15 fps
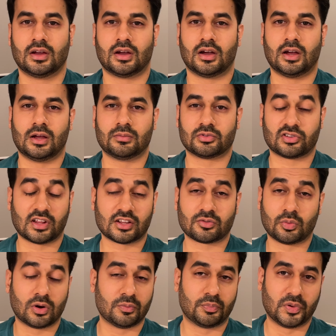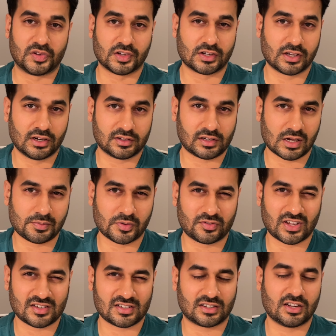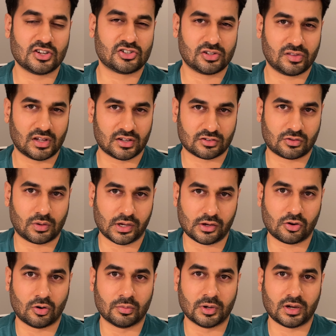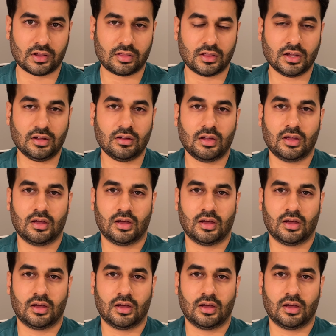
So that's one particular type of designation that's quite common, I think.